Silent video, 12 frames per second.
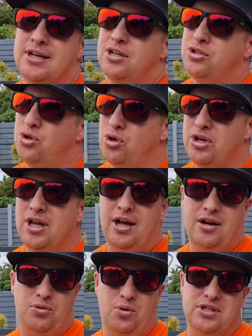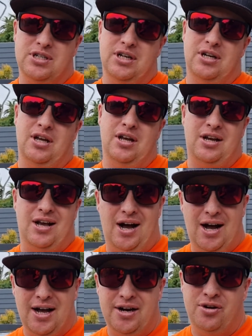Turned out it was a
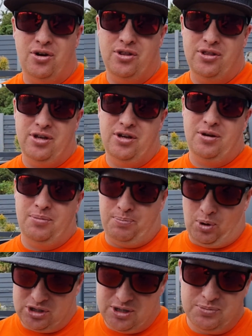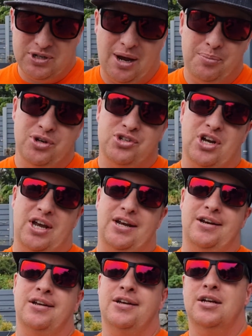guard on the bottom timing chain.